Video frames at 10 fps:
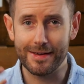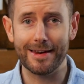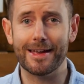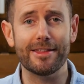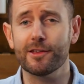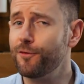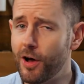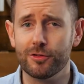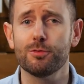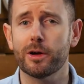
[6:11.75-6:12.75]
Yet again, there's
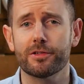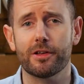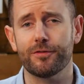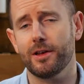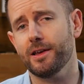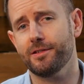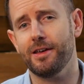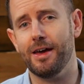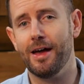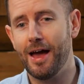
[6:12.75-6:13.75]
far too much stuff to list
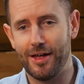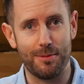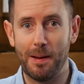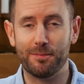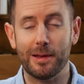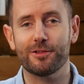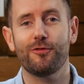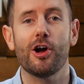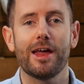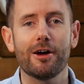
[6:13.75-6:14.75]
here, and the best place to
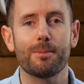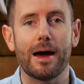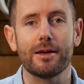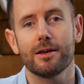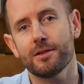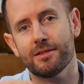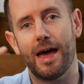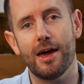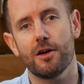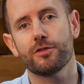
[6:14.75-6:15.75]
find out about it is to
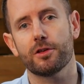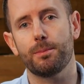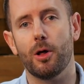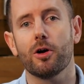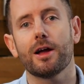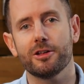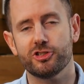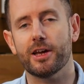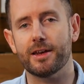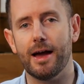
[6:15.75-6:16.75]
head over to the blog and
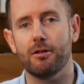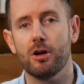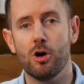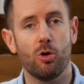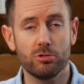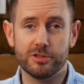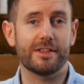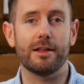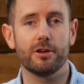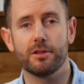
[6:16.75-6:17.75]
check it out, or just
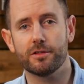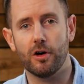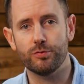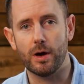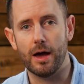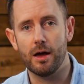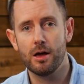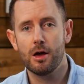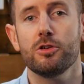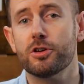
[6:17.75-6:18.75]
download the software.
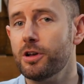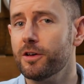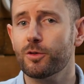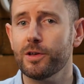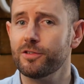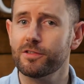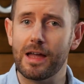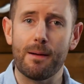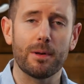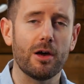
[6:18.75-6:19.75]
You can ask questions
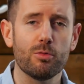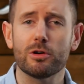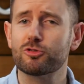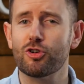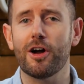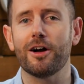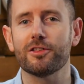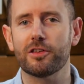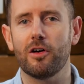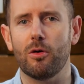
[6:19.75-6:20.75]
down below, we'll try and
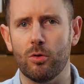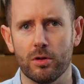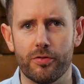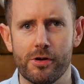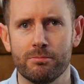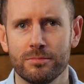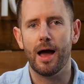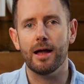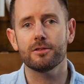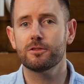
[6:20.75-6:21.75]
answer all of them,
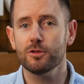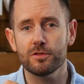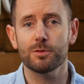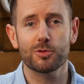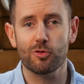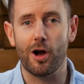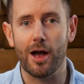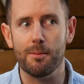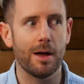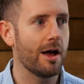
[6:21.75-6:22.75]
and do
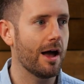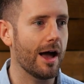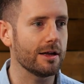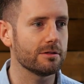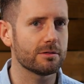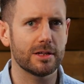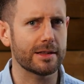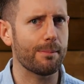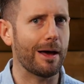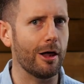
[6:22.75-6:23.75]
subscribe and click
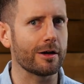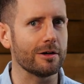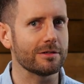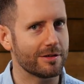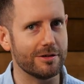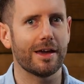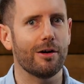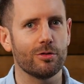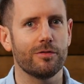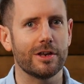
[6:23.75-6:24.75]
that bell icon so you get
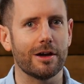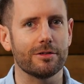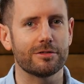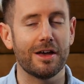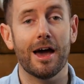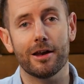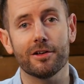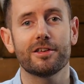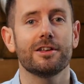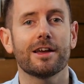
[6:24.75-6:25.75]
all the videos. And I'll
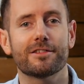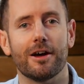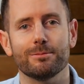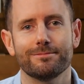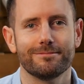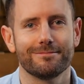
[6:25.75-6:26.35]
see you next time.